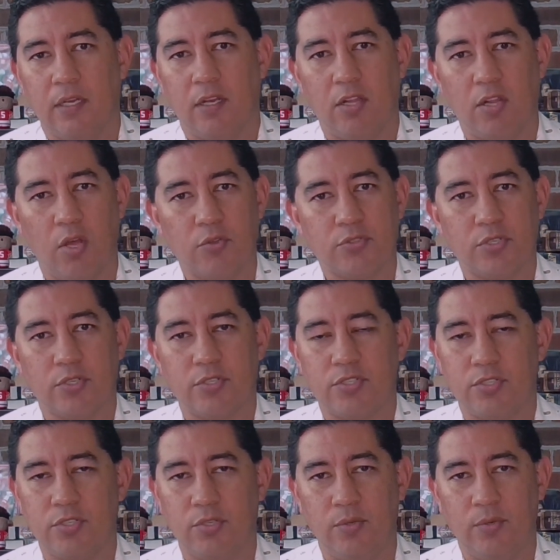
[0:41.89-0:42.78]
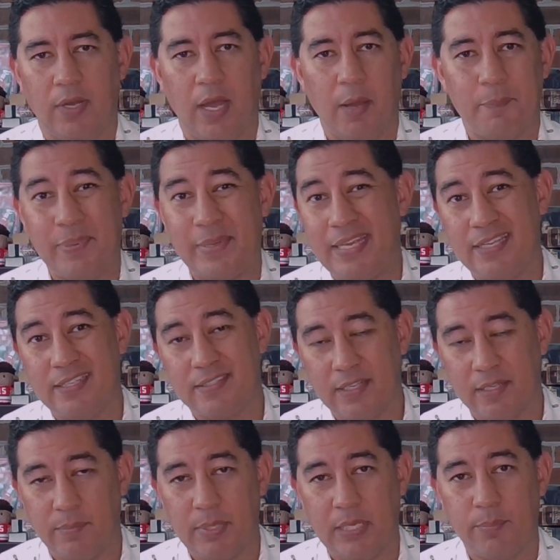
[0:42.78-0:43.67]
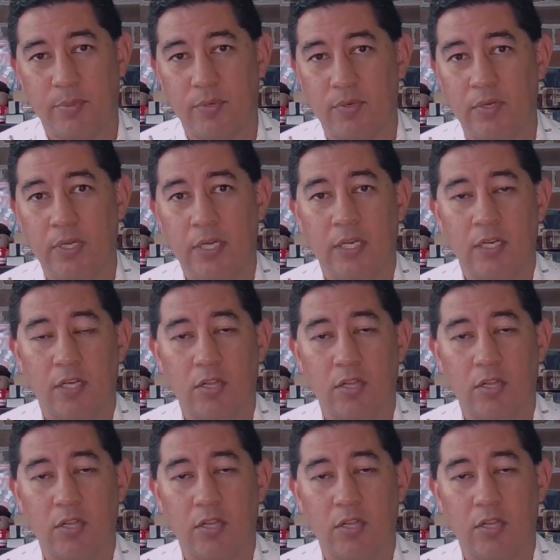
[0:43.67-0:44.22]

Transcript: closer to appeasing people,